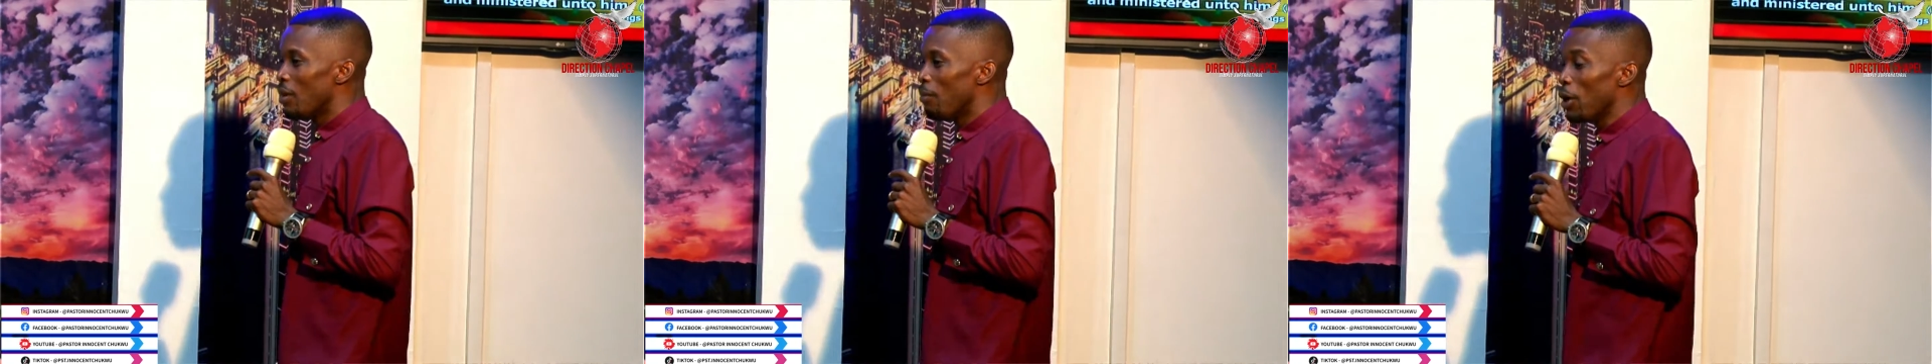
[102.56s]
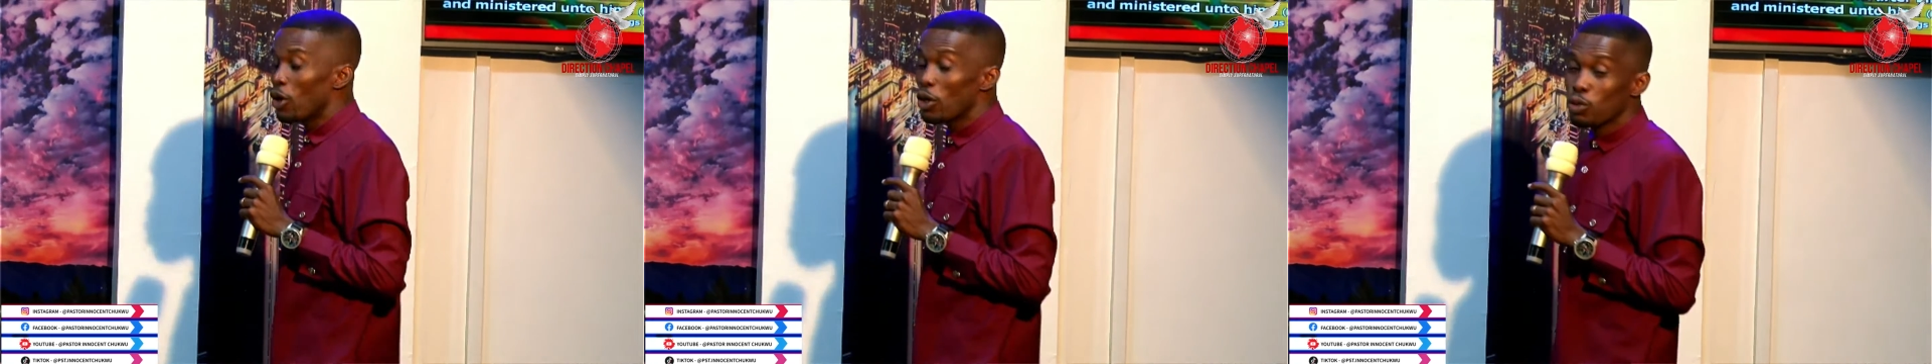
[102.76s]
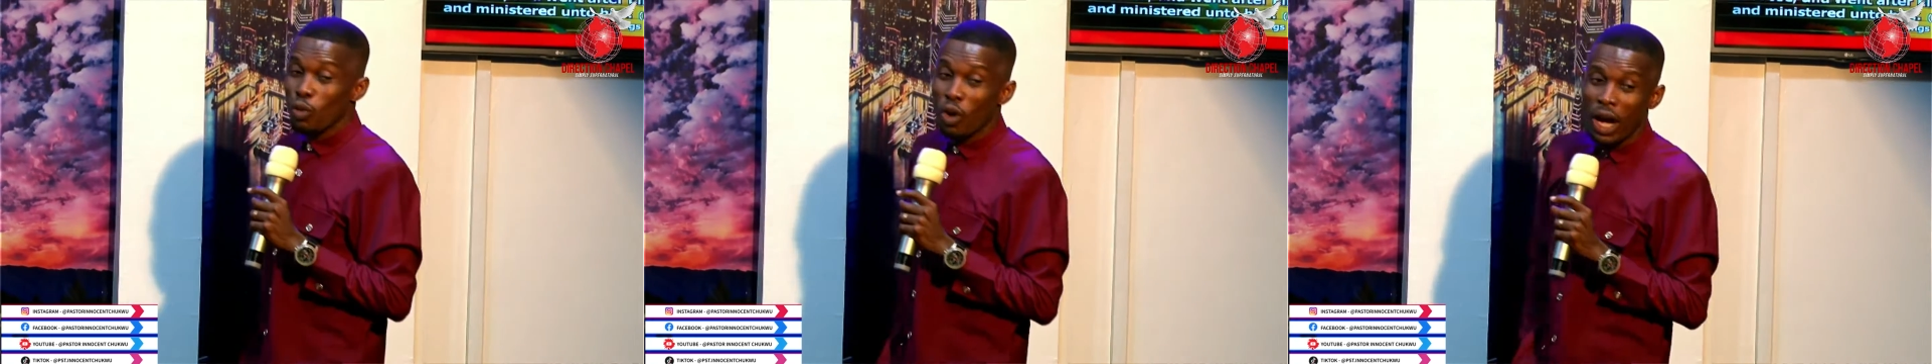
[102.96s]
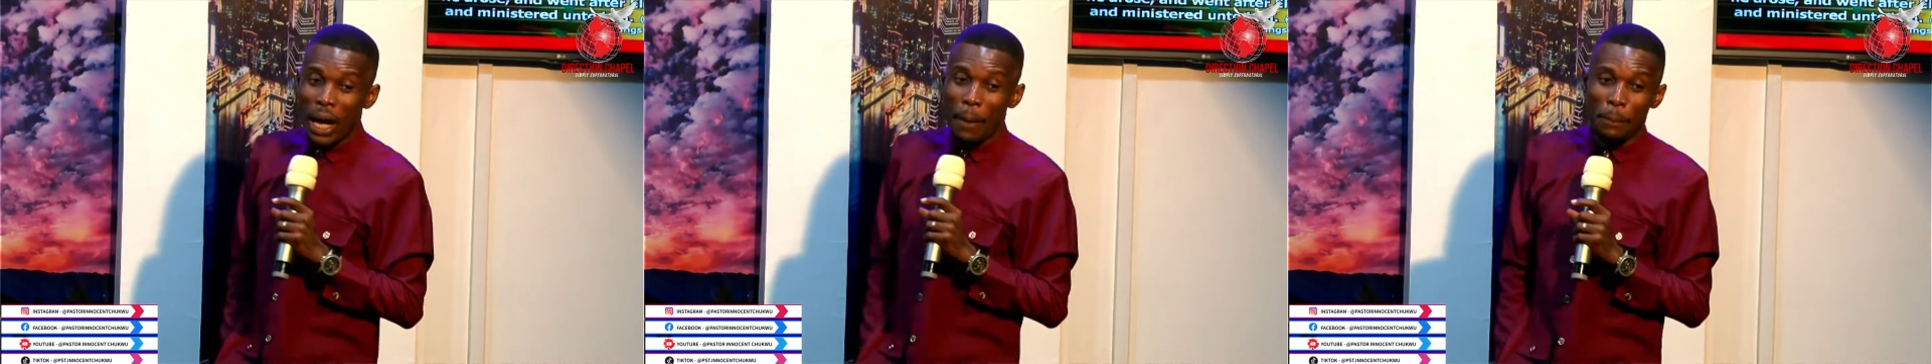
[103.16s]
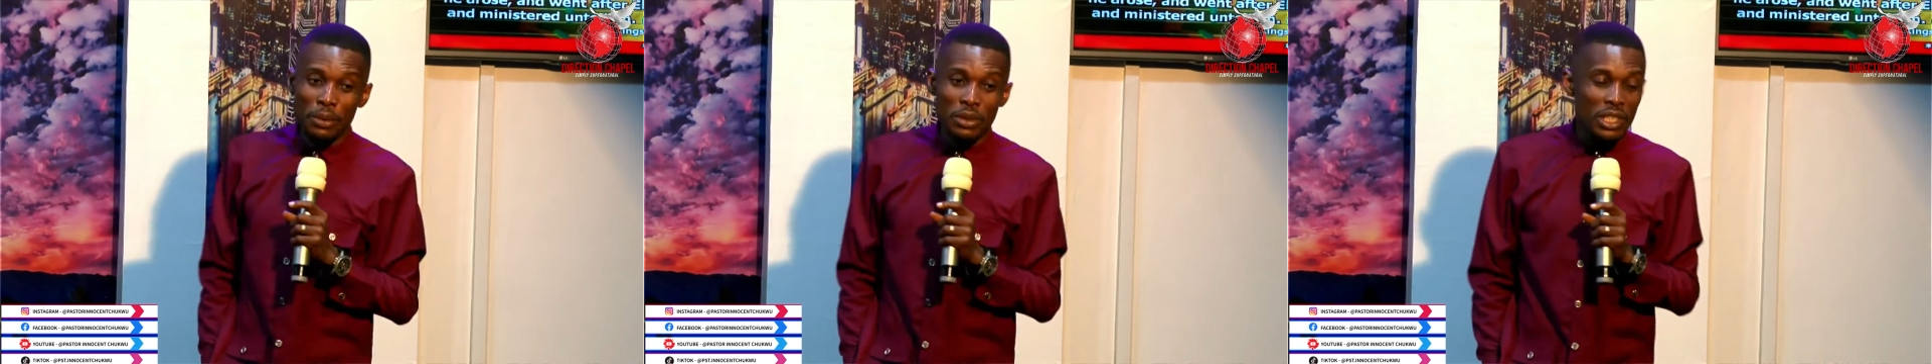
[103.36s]
Because what
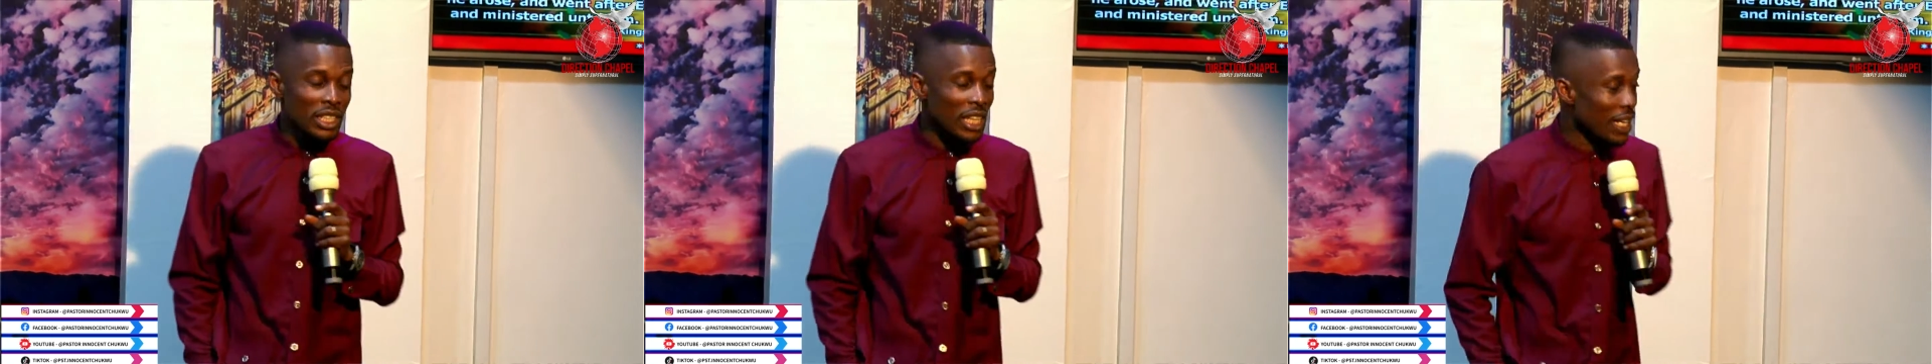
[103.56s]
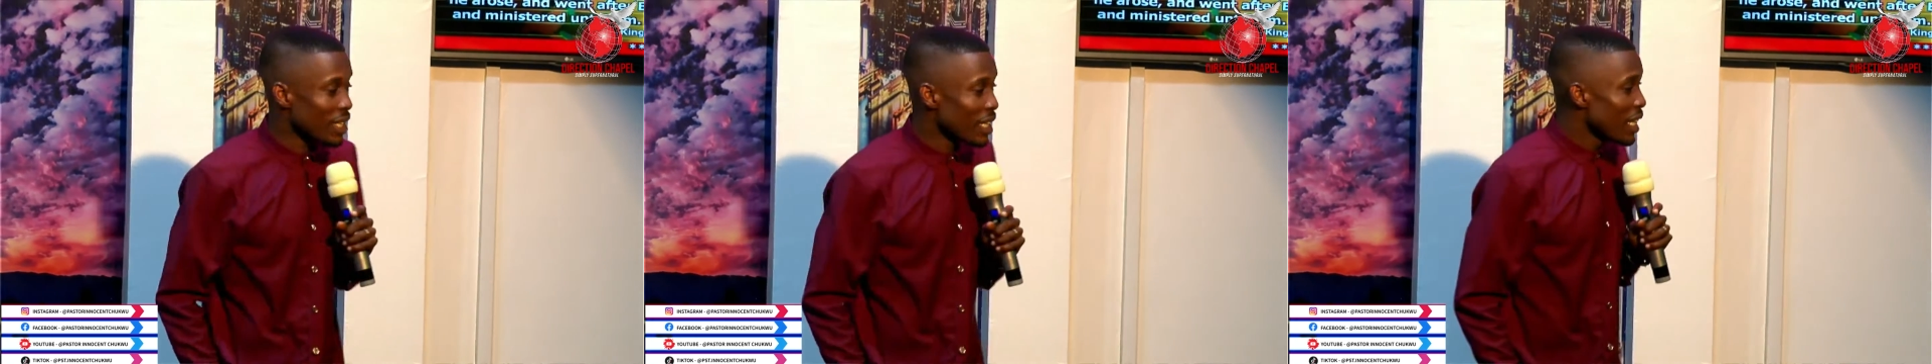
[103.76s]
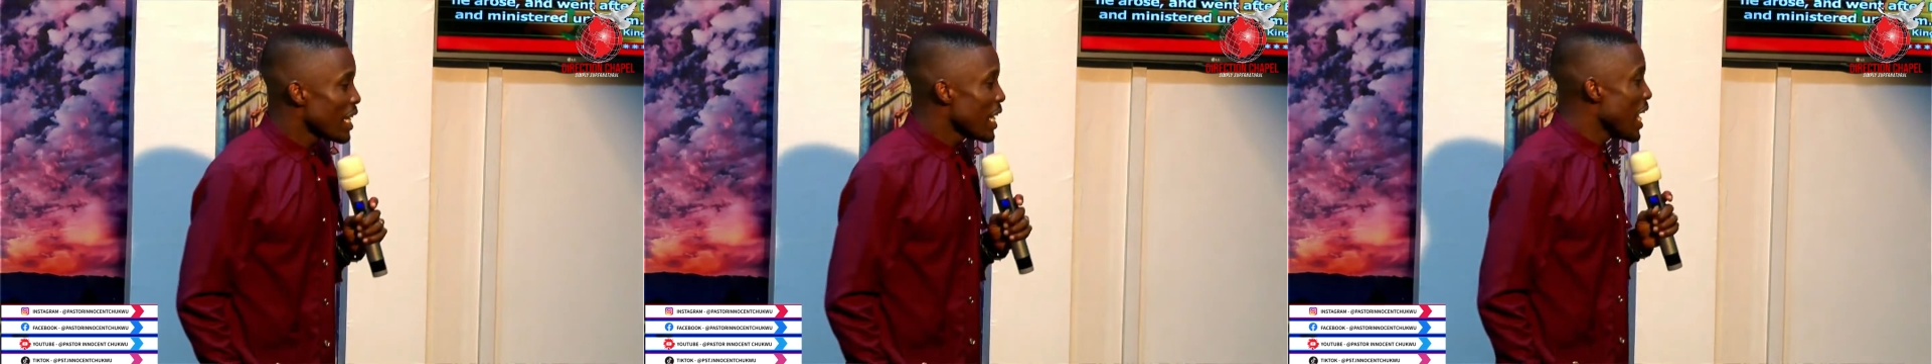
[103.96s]
happens is that